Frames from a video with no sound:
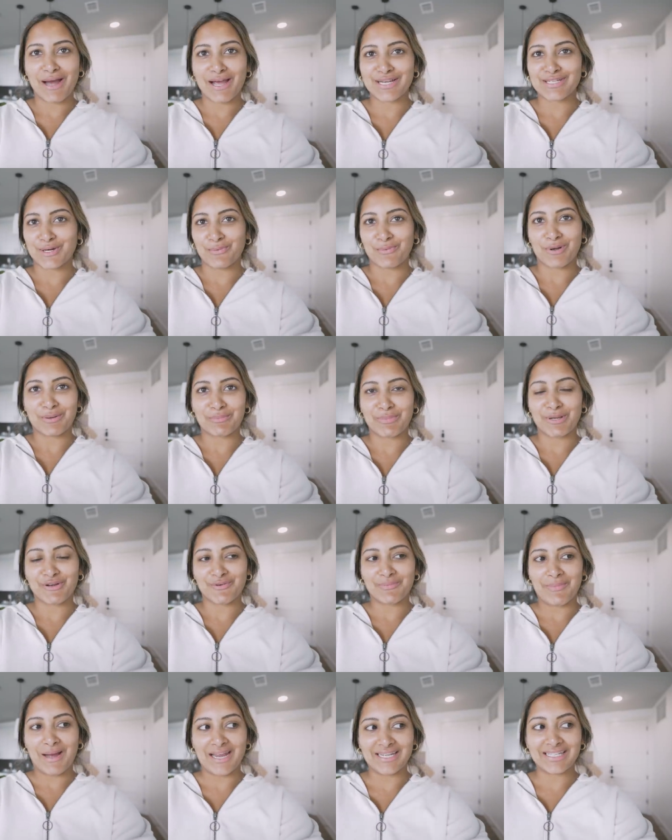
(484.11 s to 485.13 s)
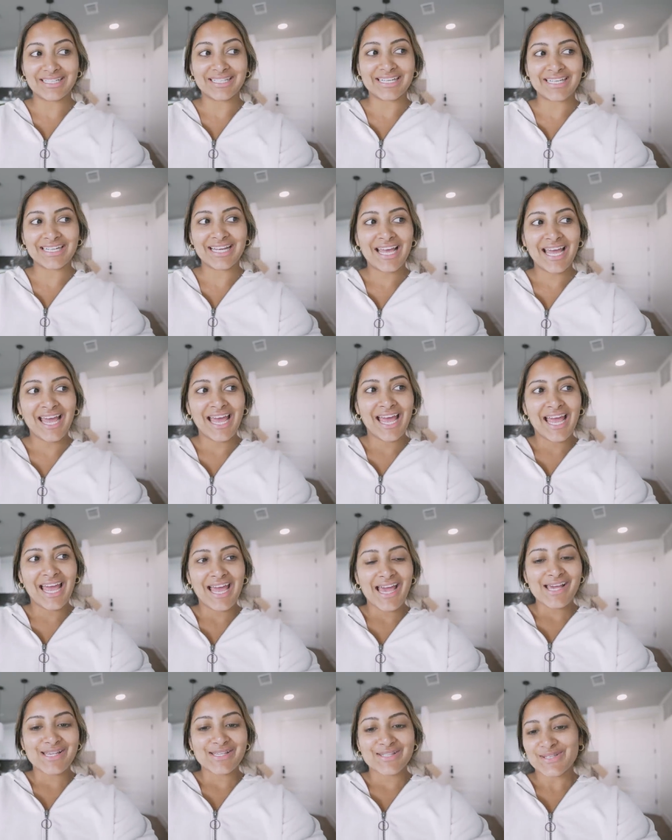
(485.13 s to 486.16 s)
i don't want to be reminded
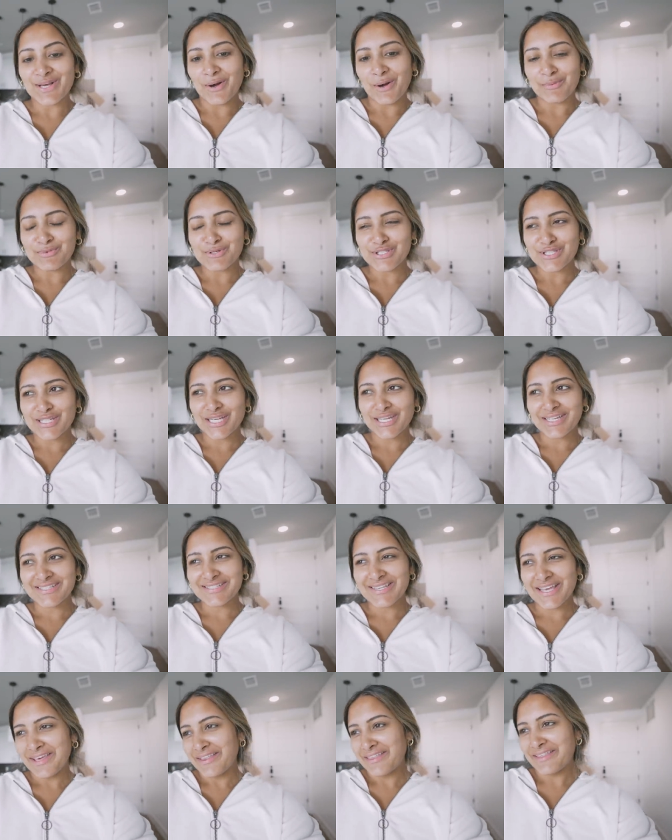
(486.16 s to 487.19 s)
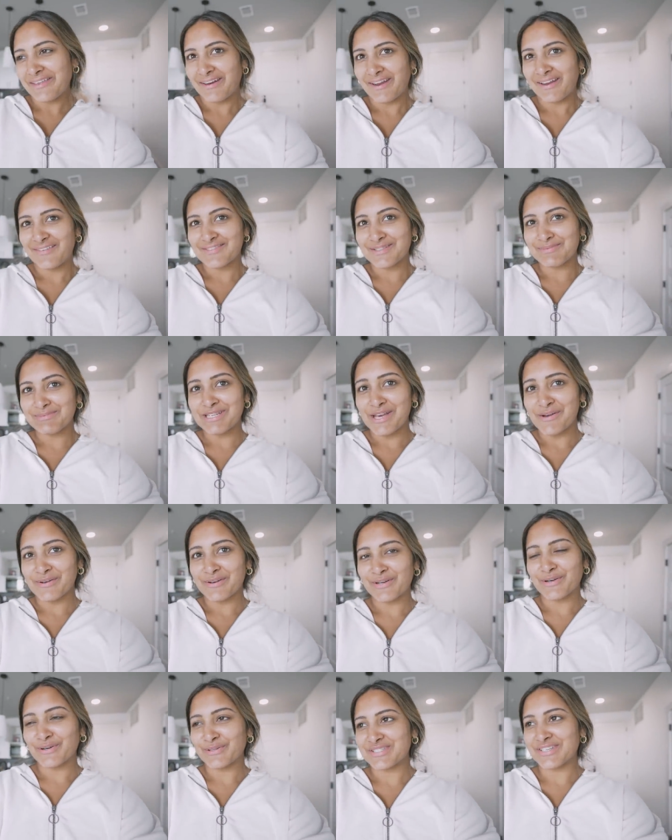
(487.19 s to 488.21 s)
so i'm just gonna say that i have some
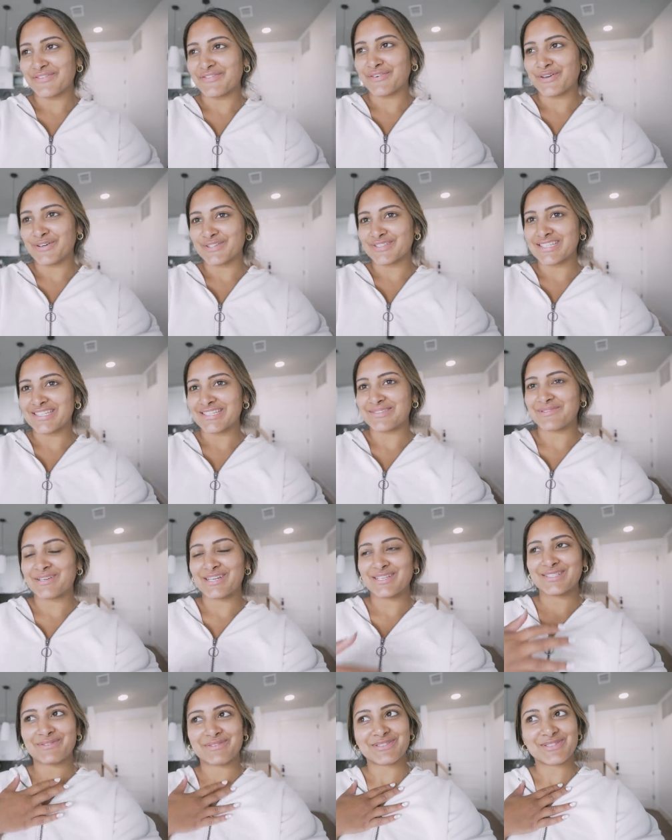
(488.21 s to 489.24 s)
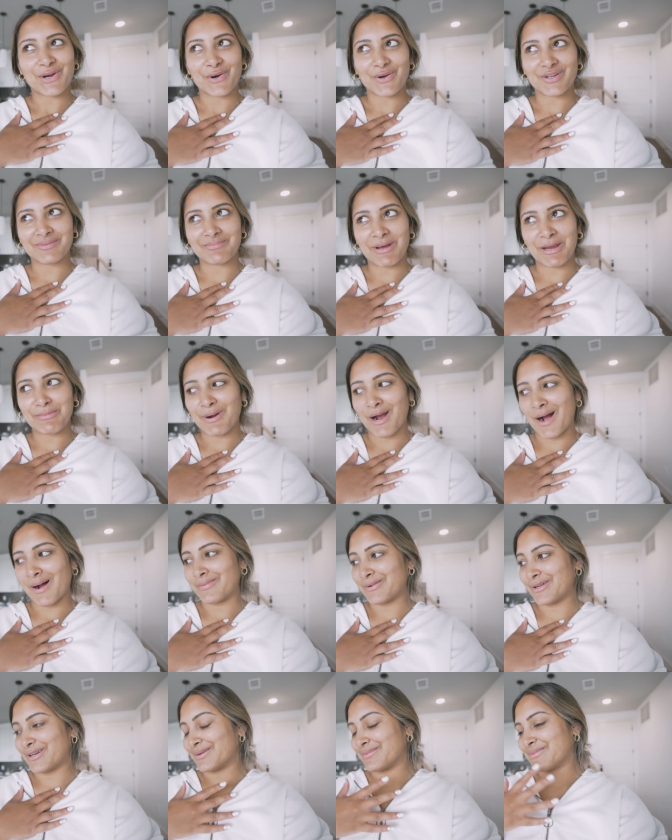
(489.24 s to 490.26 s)
technical difficulties because it was totally my
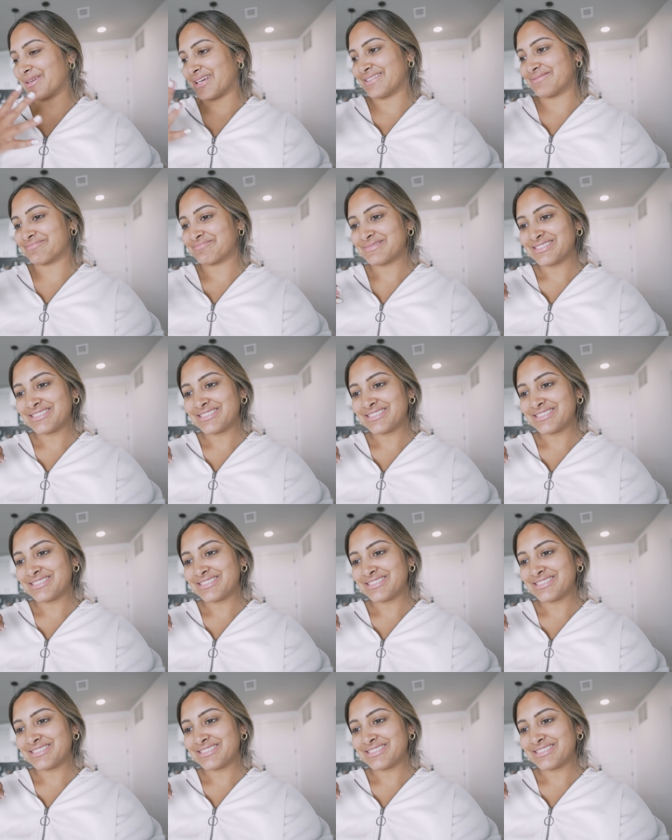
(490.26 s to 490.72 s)
problem and